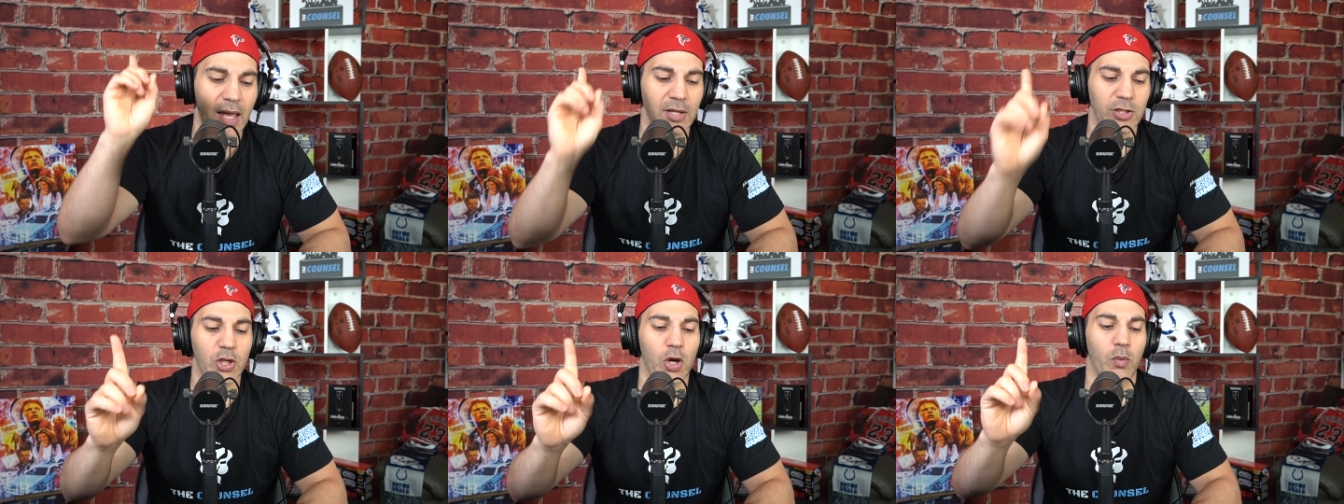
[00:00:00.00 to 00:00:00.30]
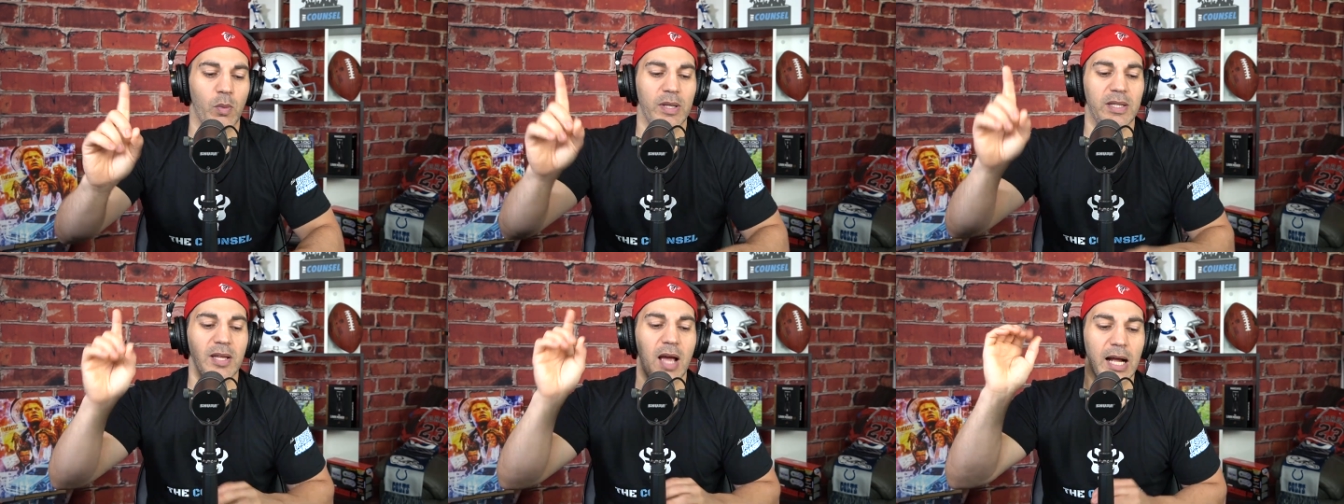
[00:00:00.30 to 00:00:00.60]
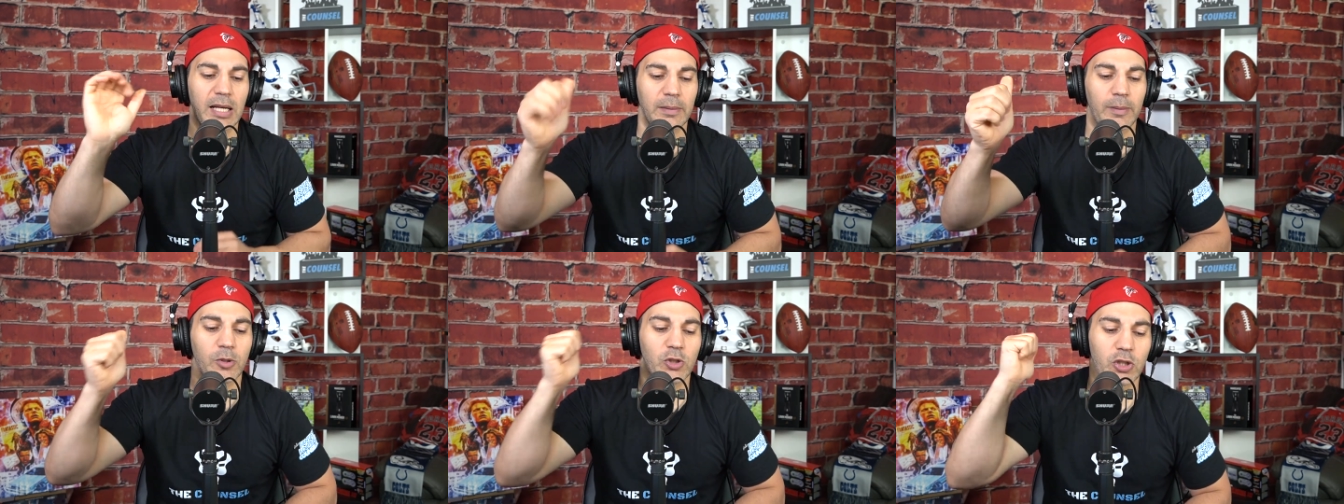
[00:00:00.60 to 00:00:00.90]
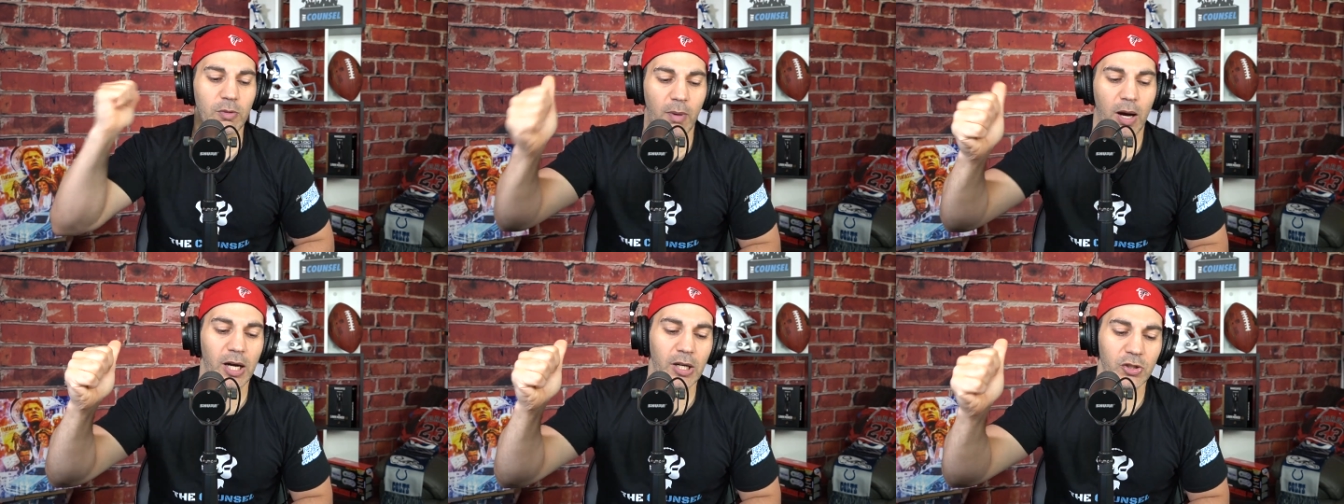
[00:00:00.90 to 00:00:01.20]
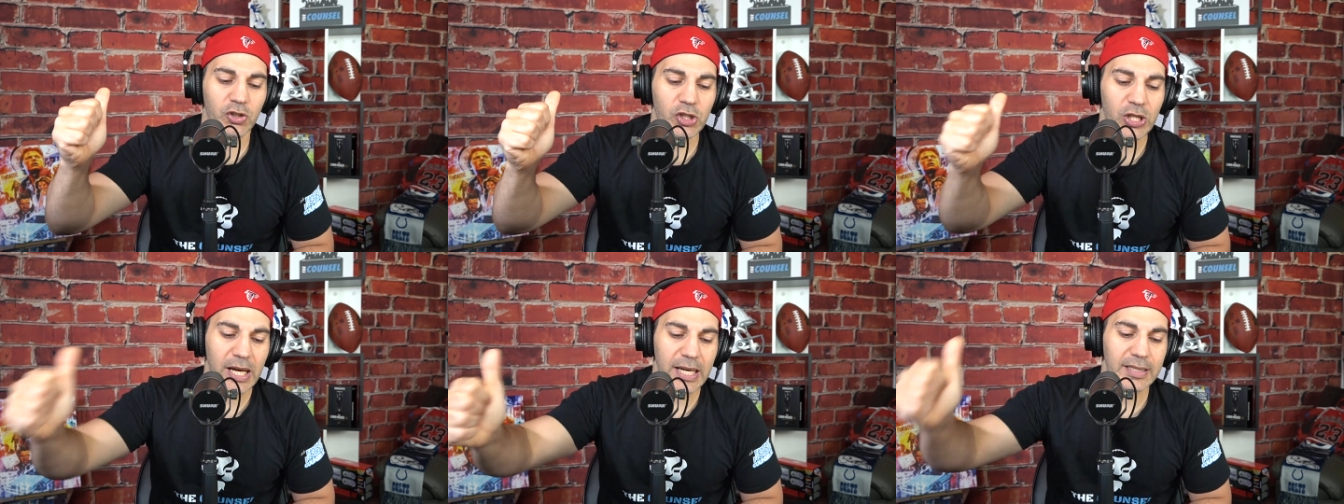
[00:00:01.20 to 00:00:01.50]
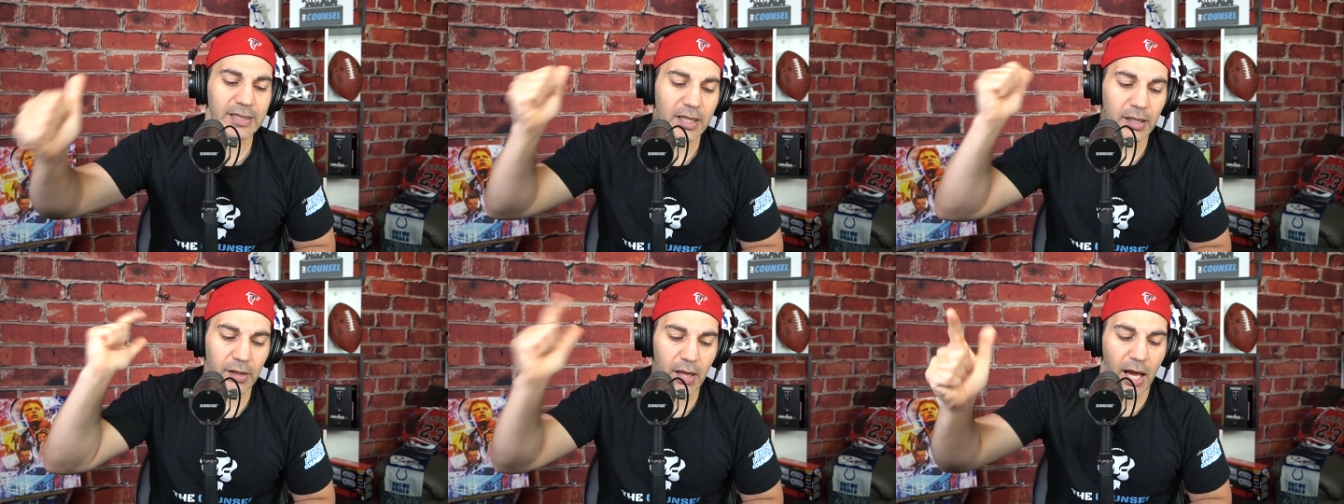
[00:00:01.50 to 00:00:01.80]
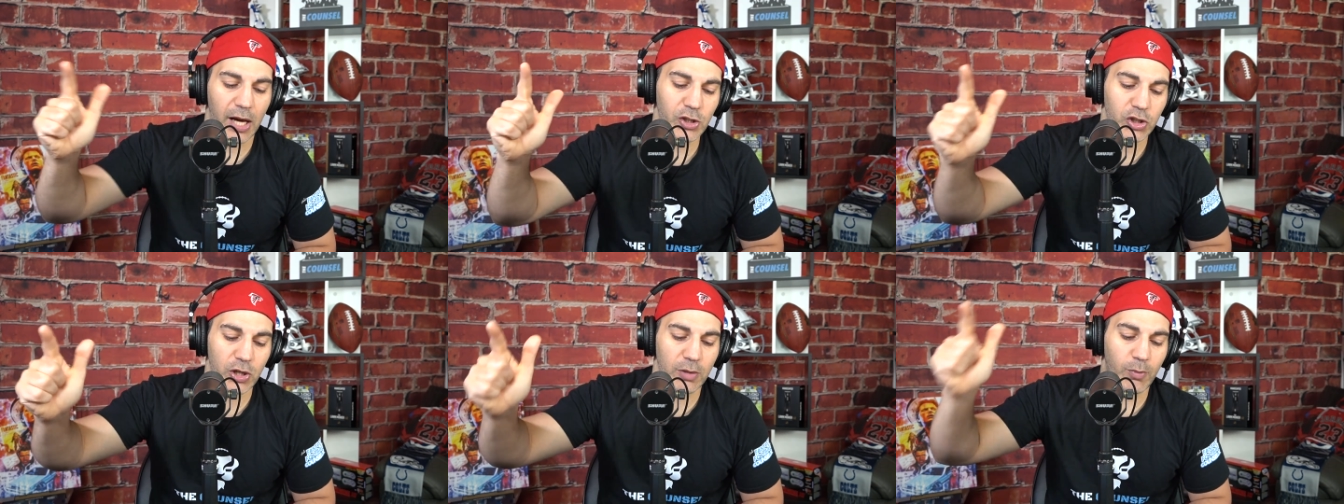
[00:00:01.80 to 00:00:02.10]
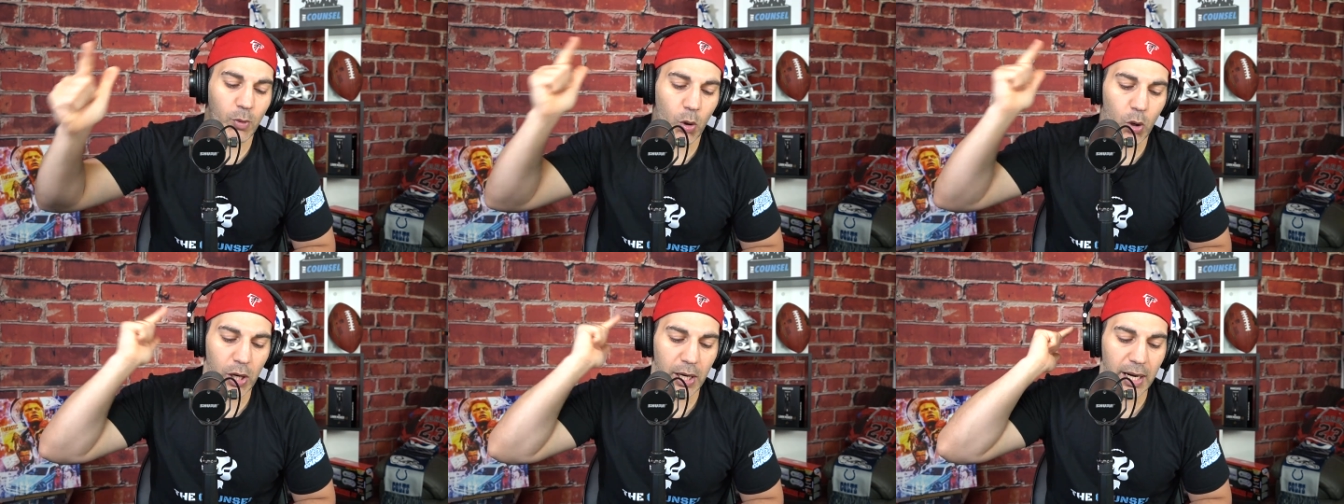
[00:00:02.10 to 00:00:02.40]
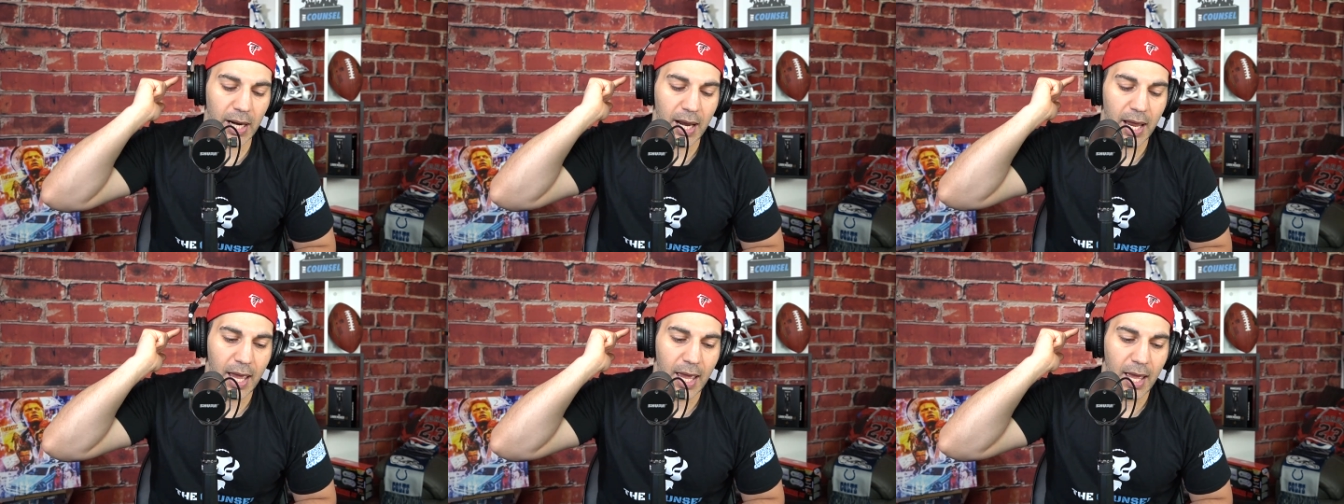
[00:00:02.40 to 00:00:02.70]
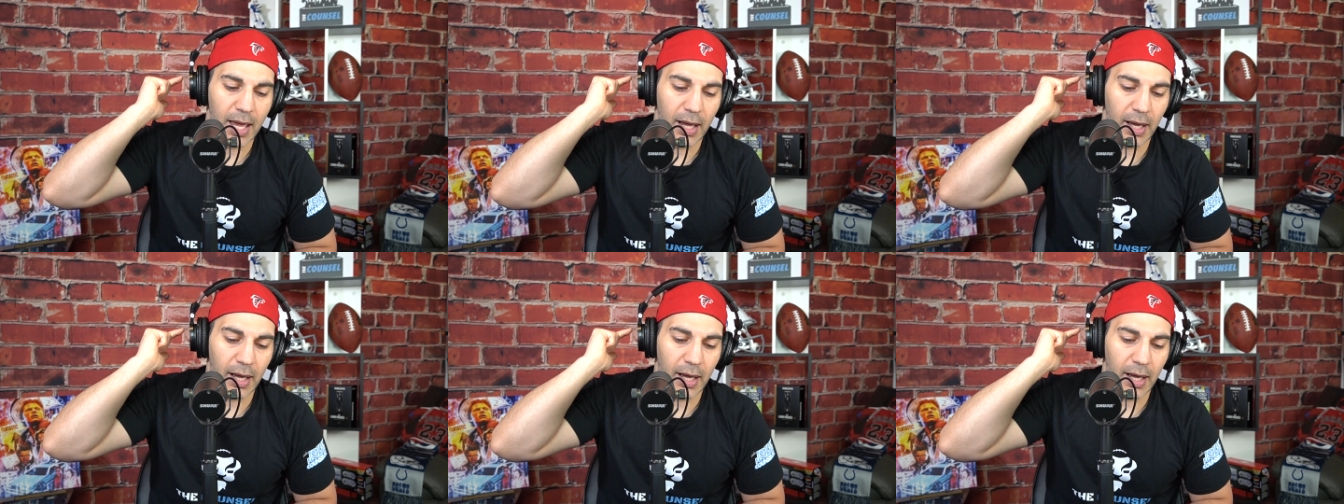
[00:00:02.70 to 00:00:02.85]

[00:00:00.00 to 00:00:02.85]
So we talked about Ja'Marr Chase, Elijah Moore.